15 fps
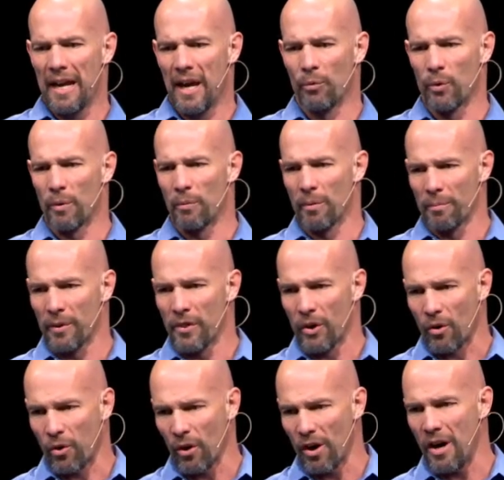And we remember
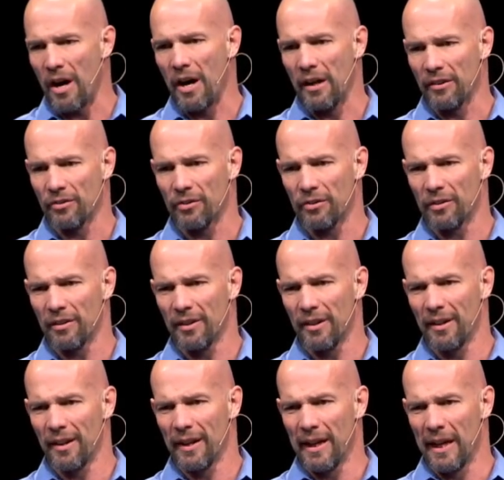the cross
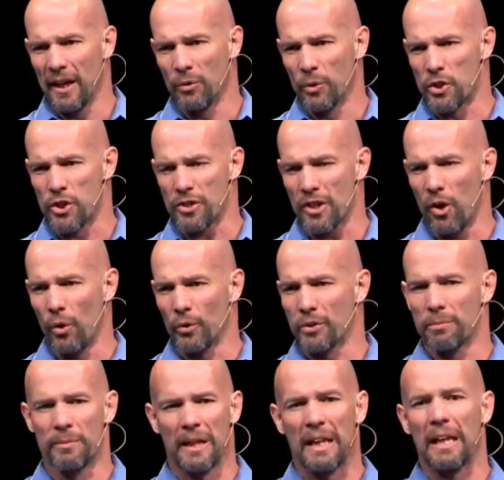in which
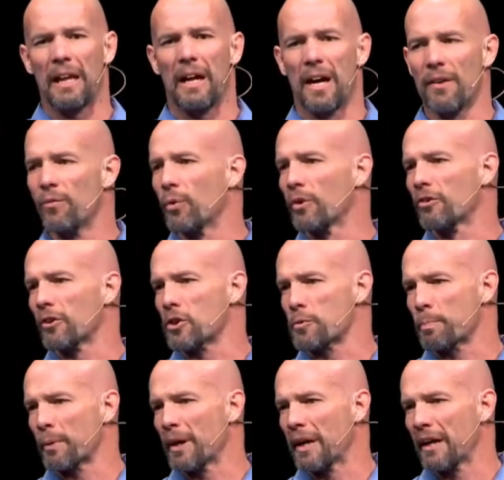ultimate love was
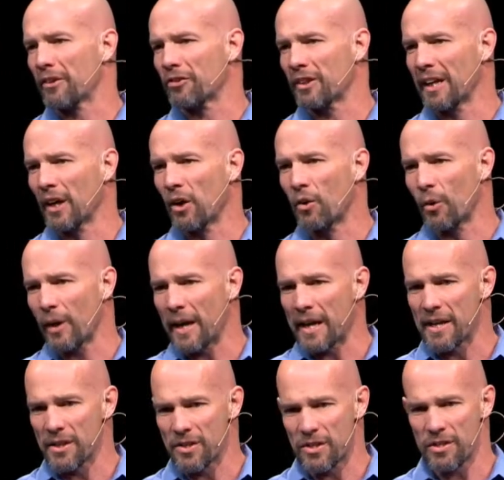expressed and
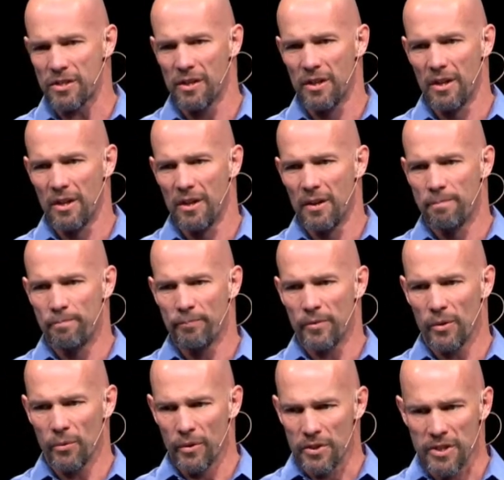grace
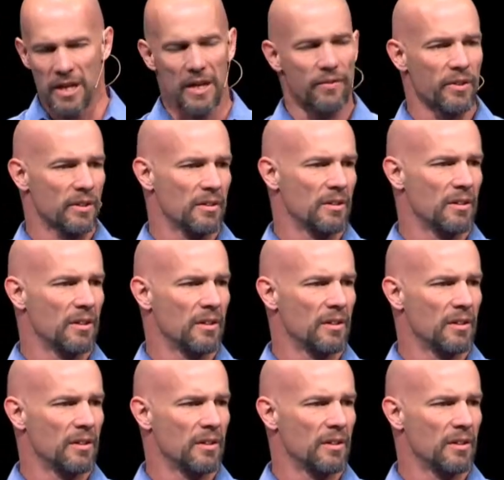was given.